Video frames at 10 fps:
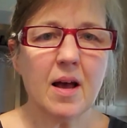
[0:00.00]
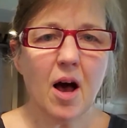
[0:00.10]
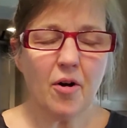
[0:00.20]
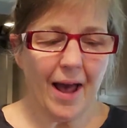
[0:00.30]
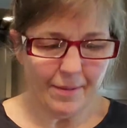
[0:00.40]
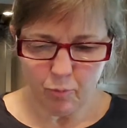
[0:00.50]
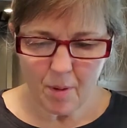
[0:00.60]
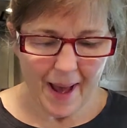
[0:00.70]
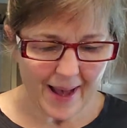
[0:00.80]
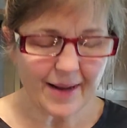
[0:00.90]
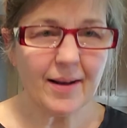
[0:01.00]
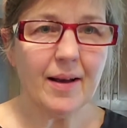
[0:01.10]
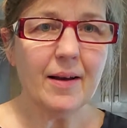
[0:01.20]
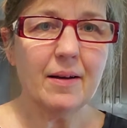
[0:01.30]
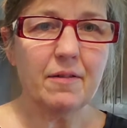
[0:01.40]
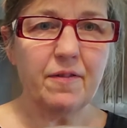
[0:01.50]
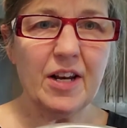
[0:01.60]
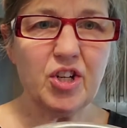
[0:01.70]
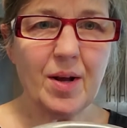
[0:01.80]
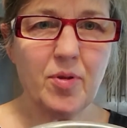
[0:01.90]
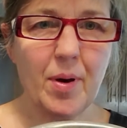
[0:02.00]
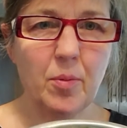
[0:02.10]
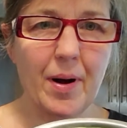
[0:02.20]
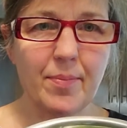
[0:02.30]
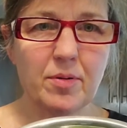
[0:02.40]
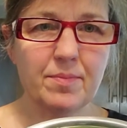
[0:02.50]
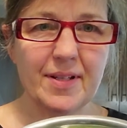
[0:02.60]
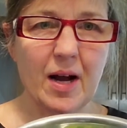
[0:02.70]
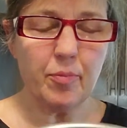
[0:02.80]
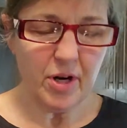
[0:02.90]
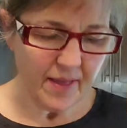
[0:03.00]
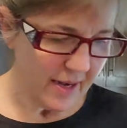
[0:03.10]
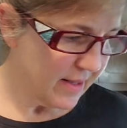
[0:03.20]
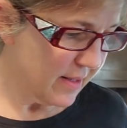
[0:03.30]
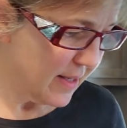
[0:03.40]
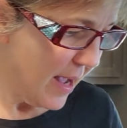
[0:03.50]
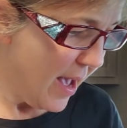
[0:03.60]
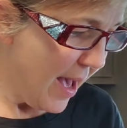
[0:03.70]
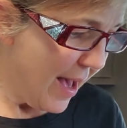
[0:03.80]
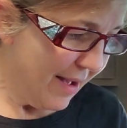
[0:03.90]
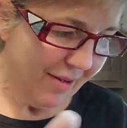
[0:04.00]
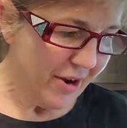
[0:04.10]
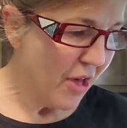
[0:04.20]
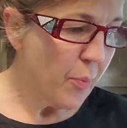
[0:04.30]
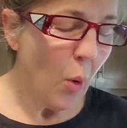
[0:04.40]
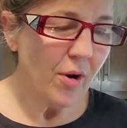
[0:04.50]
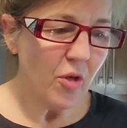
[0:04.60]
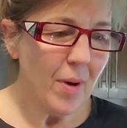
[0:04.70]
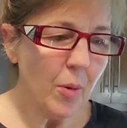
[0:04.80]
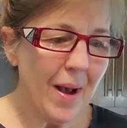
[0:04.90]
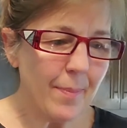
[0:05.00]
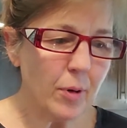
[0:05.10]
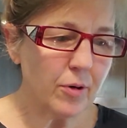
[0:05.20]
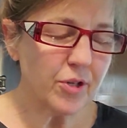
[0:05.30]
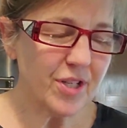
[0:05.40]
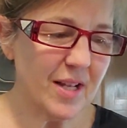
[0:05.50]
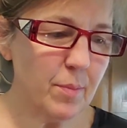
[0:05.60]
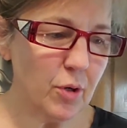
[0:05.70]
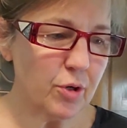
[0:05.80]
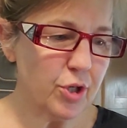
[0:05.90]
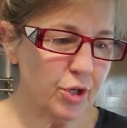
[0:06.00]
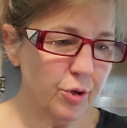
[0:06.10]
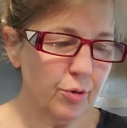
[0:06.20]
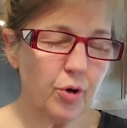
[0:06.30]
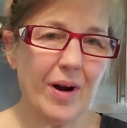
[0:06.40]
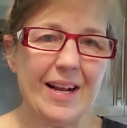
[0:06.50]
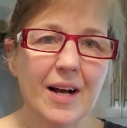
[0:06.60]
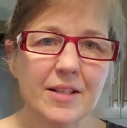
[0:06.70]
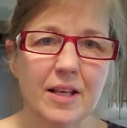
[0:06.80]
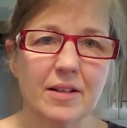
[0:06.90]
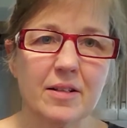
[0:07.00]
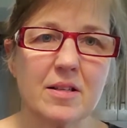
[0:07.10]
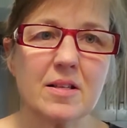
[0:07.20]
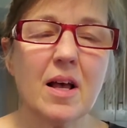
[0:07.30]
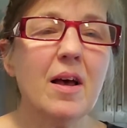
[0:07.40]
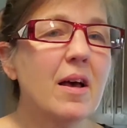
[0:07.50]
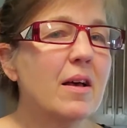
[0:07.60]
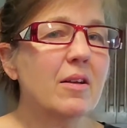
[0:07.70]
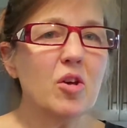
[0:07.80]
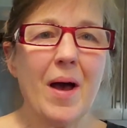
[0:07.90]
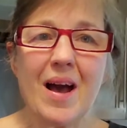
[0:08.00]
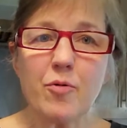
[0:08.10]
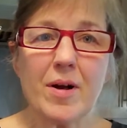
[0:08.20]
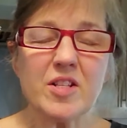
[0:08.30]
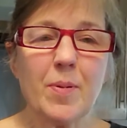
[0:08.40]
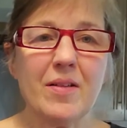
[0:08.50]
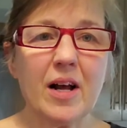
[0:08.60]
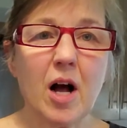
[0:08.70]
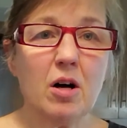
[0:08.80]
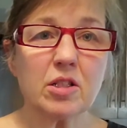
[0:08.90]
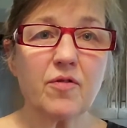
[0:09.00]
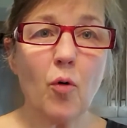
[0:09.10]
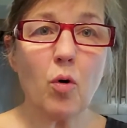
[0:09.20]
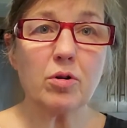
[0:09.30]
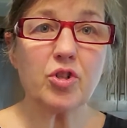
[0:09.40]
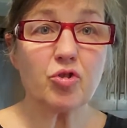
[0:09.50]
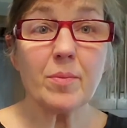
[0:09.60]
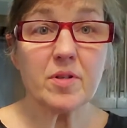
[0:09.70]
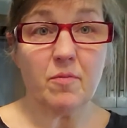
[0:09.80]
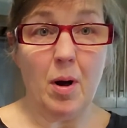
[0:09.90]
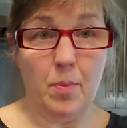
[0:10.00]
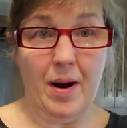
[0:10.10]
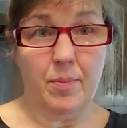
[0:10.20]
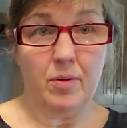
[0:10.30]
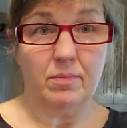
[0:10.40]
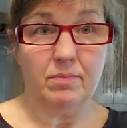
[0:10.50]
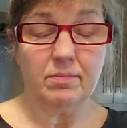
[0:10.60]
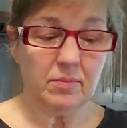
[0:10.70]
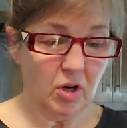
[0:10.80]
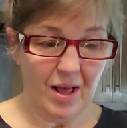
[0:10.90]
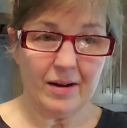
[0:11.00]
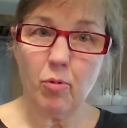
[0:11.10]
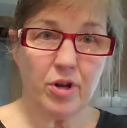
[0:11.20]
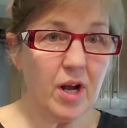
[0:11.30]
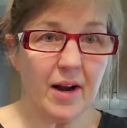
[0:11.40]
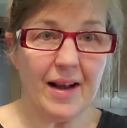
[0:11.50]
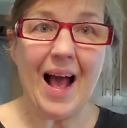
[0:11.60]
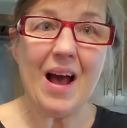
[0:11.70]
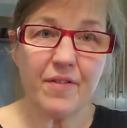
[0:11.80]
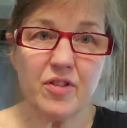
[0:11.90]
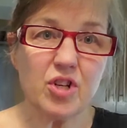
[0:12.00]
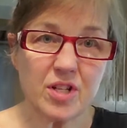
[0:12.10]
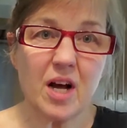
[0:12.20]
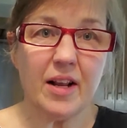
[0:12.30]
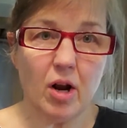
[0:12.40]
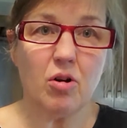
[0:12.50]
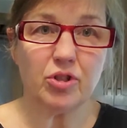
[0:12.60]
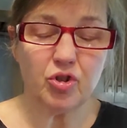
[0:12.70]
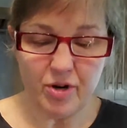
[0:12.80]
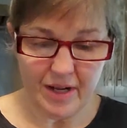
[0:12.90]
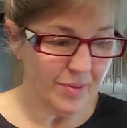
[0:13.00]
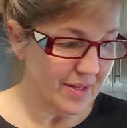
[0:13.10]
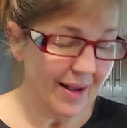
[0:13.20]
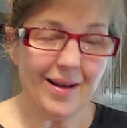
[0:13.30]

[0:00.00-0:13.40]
Okay, we're back. Finished up the bell pepper. See how pretty that is? Another point on the bell pepper, similar to the green onions, you may have a recipe that calls for strips of bell pepper. You know, like where you cut it in half and then just cut it in long strips.